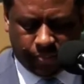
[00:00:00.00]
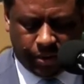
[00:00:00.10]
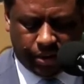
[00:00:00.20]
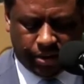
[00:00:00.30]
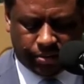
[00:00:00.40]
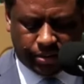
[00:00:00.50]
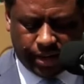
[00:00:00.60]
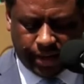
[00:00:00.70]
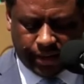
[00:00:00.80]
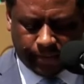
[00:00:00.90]
for being
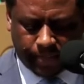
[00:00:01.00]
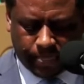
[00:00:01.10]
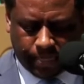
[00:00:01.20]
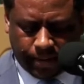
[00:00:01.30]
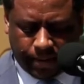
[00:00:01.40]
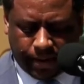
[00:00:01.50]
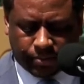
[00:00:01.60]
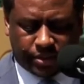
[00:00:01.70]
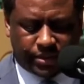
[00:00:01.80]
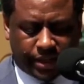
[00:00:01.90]
here today
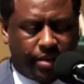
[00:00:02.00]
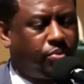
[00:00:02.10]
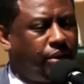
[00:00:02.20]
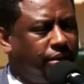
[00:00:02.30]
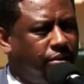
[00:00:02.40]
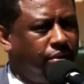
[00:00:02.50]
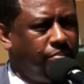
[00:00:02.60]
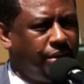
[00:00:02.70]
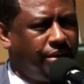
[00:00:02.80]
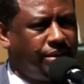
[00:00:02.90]
as we celebrate the
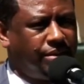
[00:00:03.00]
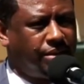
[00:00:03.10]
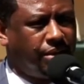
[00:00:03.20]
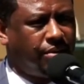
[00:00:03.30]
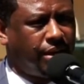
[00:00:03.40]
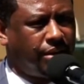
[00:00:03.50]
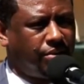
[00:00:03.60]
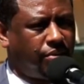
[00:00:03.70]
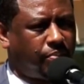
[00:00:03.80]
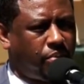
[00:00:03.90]
new amenities here
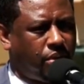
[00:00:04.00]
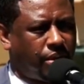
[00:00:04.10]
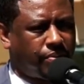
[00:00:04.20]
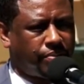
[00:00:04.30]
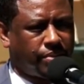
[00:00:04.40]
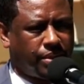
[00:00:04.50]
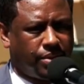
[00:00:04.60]
at Lorick Park.